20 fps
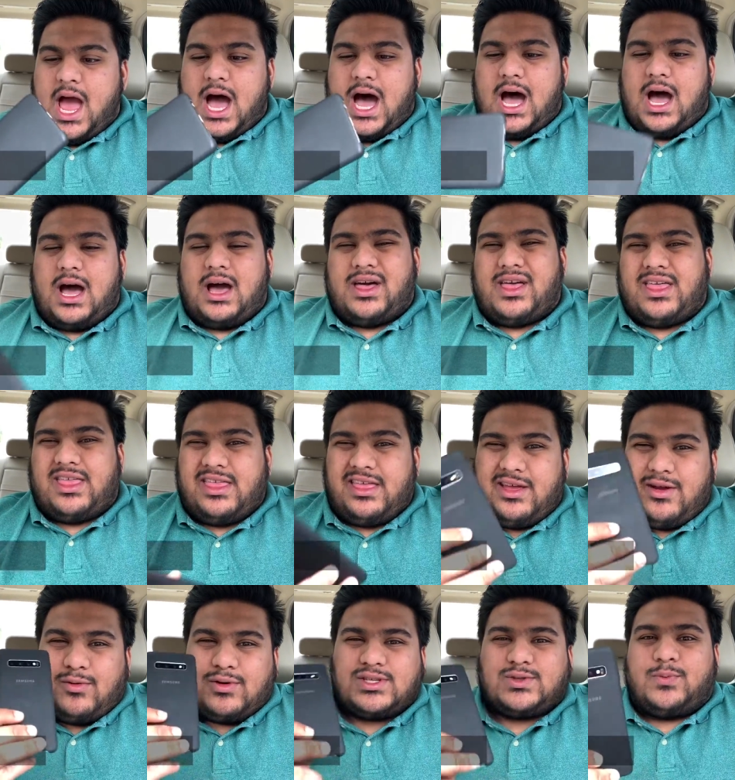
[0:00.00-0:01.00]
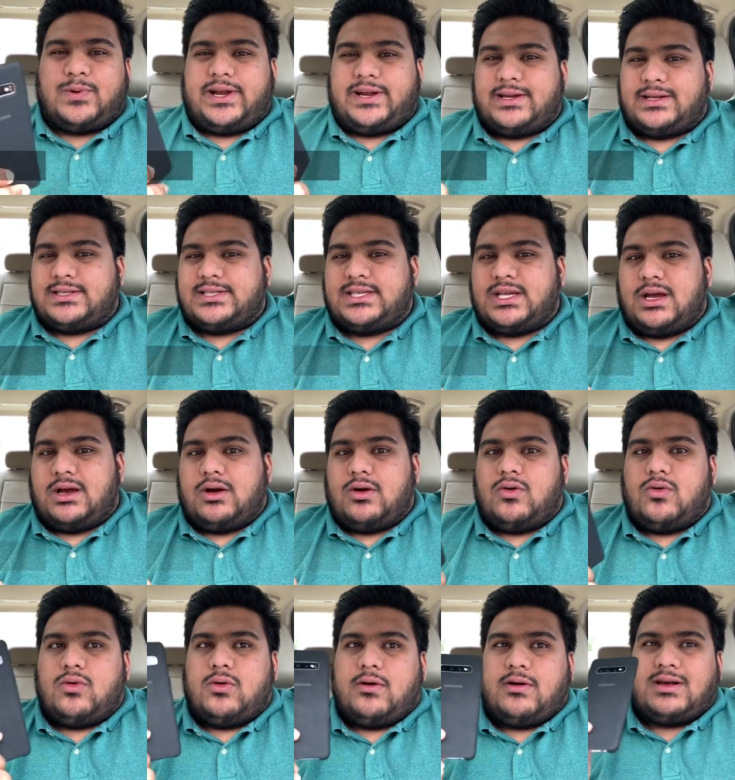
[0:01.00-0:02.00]
it was weird.
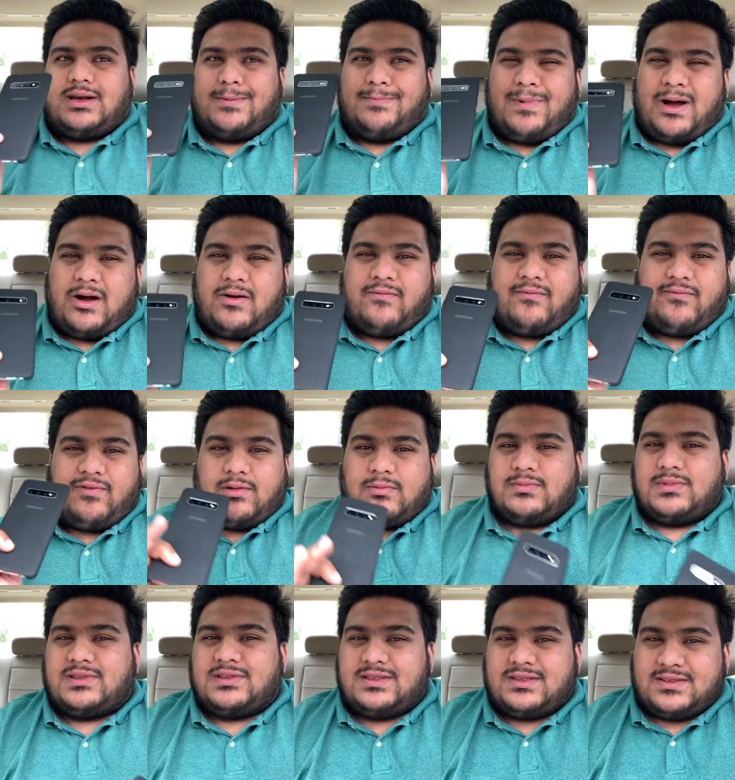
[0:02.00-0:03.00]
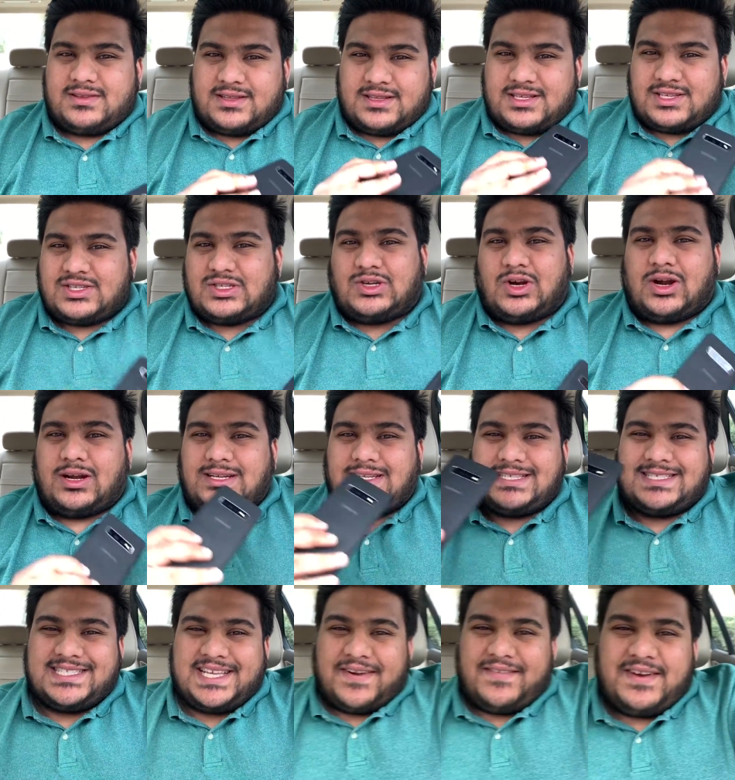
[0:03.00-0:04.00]
So about from the start to
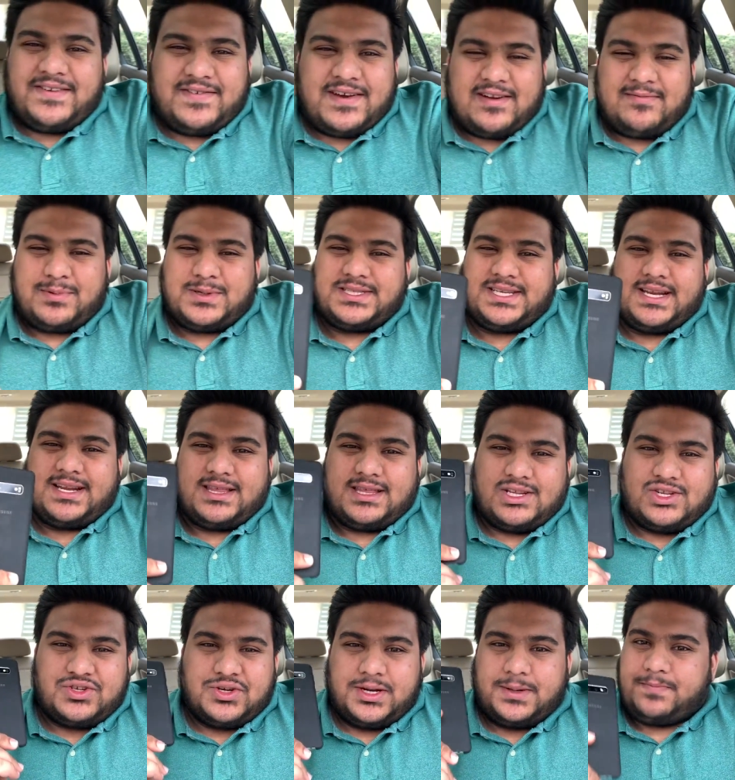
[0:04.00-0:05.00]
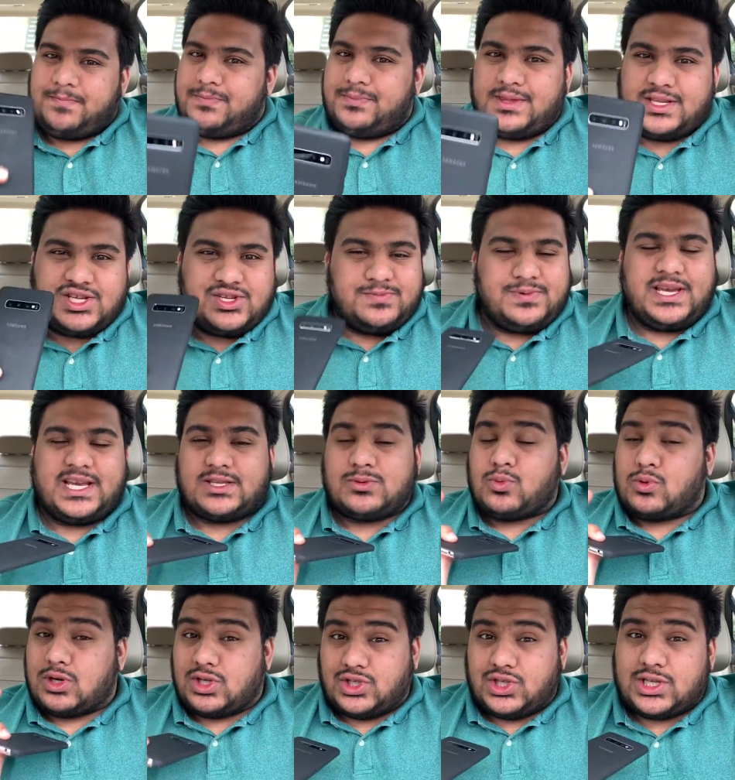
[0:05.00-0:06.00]
75% of the trip, the GPS
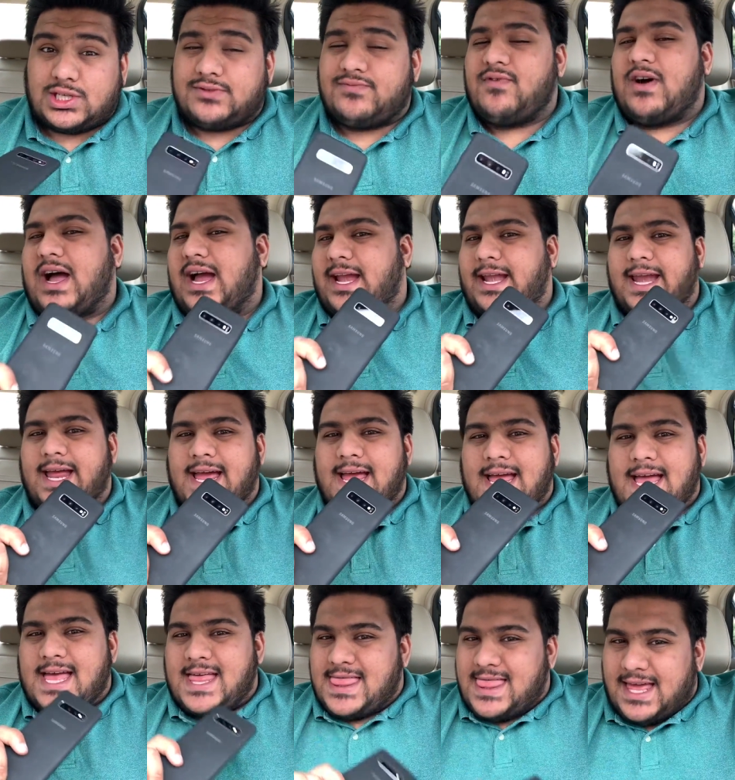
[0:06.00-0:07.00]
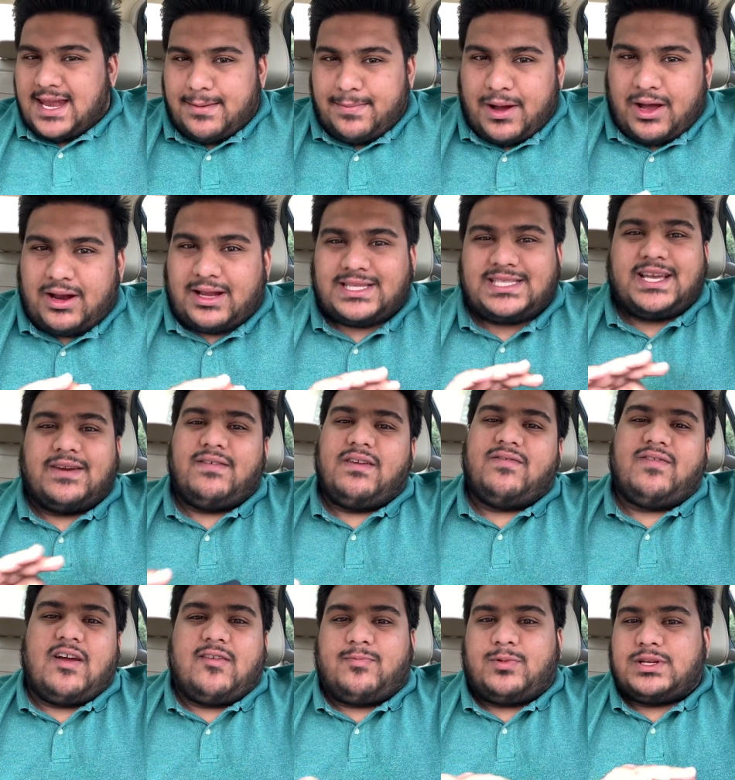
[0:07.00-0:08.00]
worked just fine. Then about at
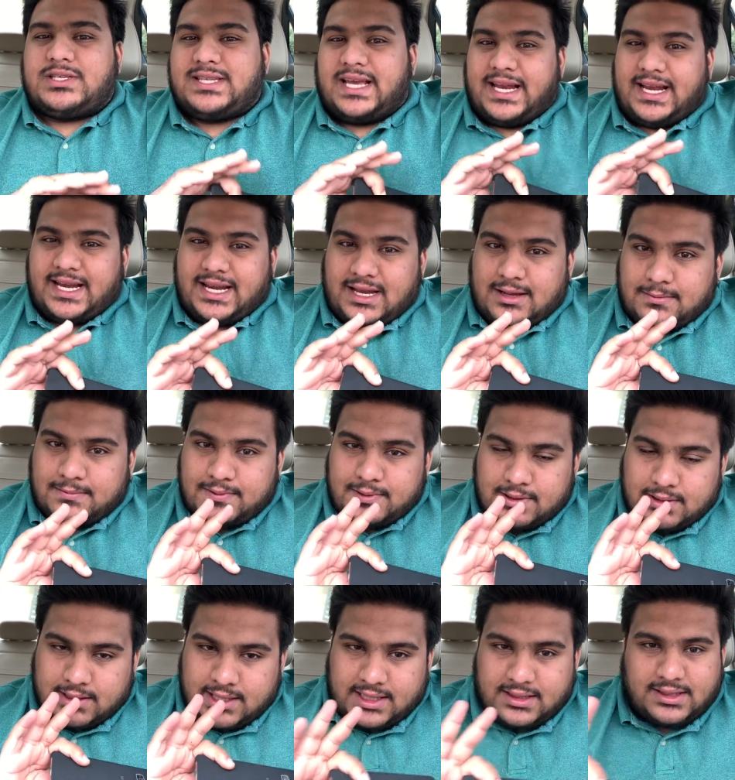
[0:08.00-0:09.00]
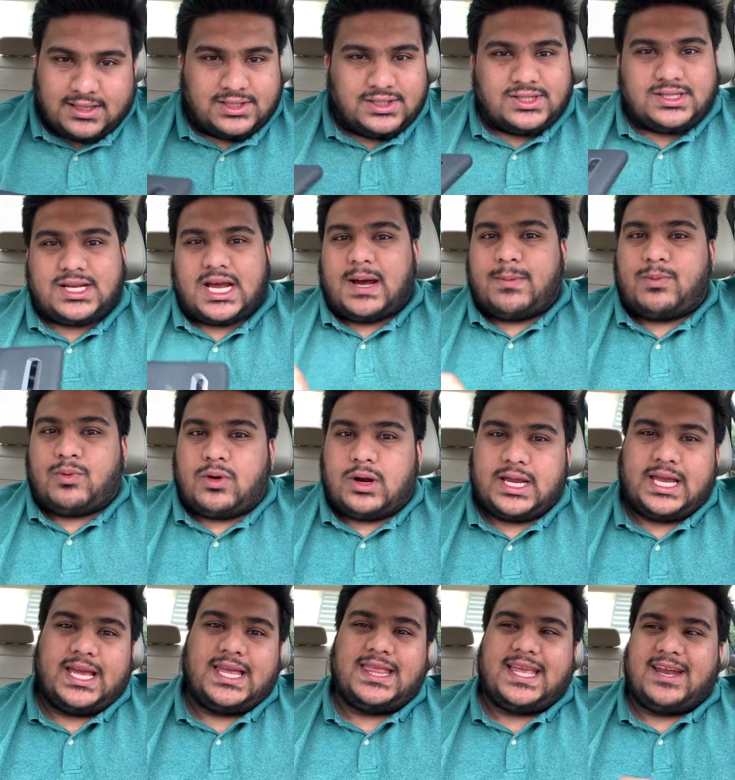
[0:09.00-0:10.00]
75%, it completely just stopped
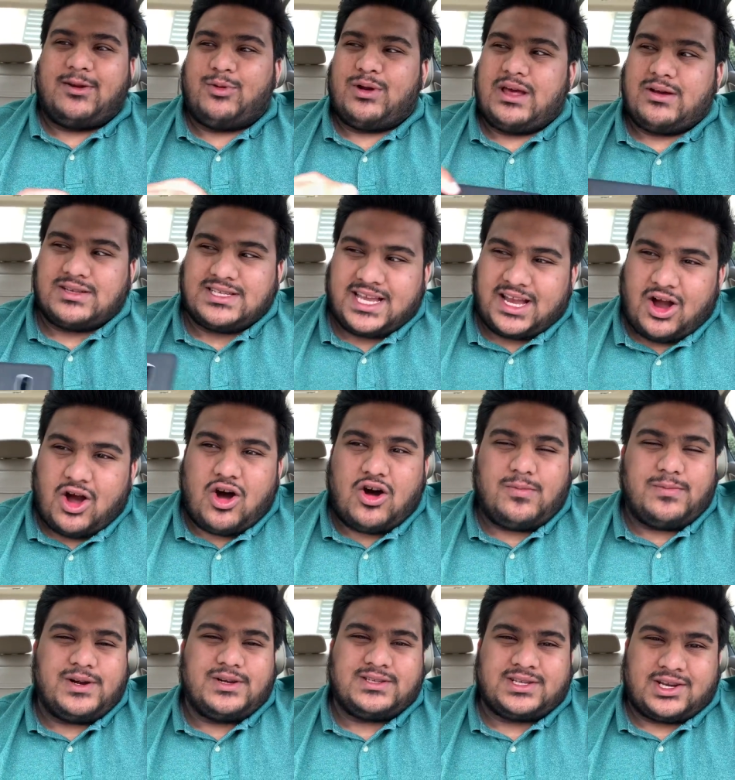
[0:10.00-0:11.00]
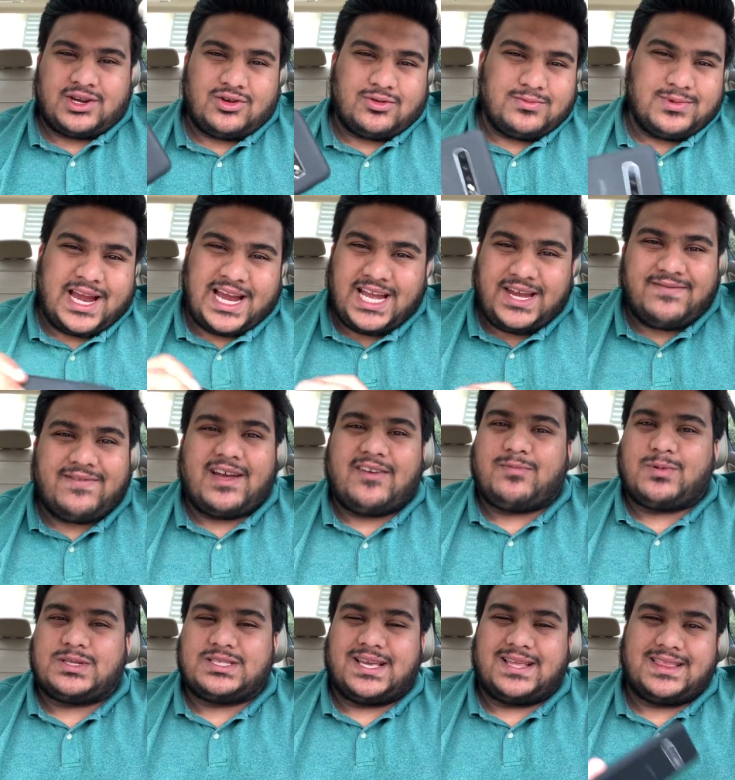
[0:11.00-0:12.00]
working. And then when I was like almost home,
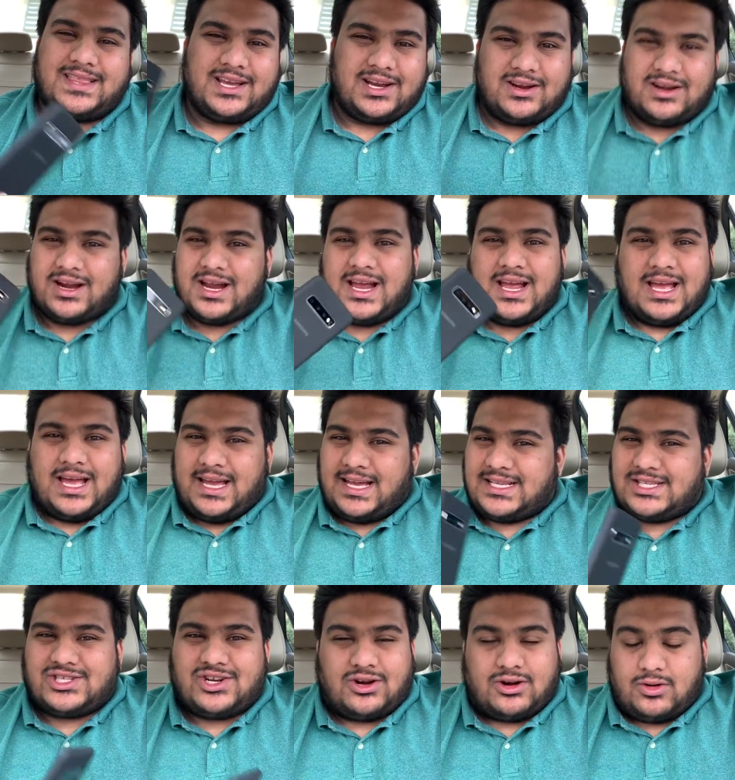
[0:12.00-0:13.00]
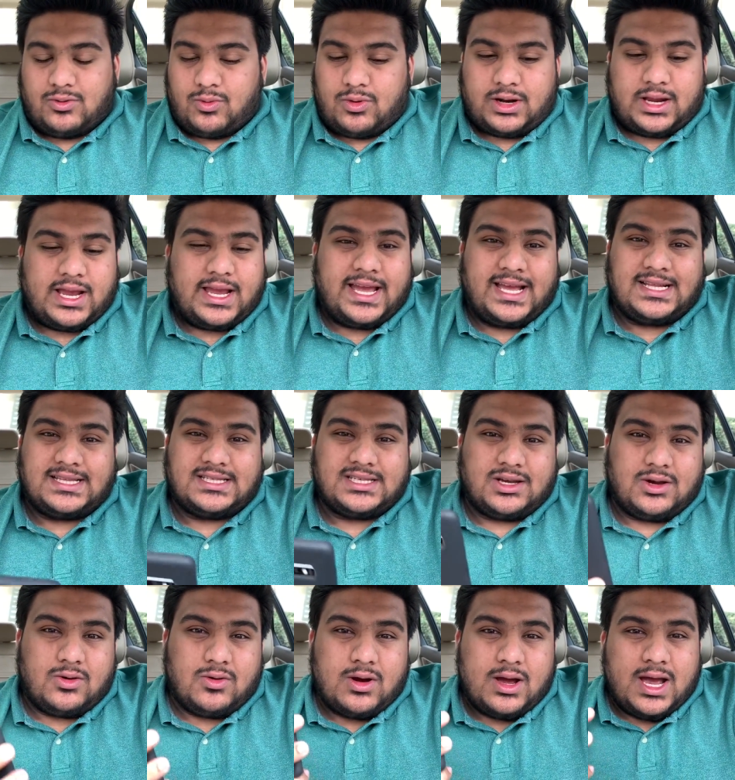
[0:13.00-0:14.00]
95% there, it started to work again.
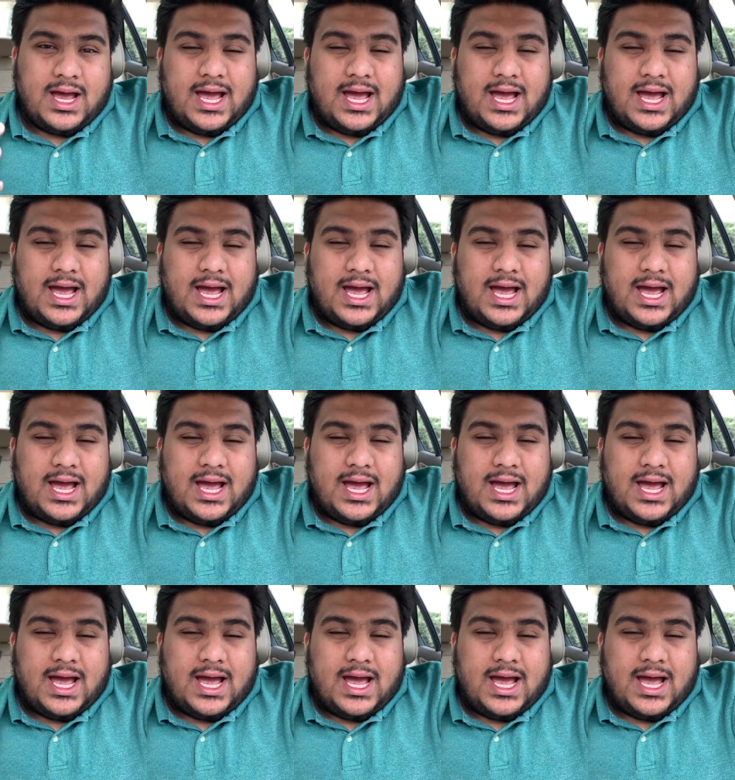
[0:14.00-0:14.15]
So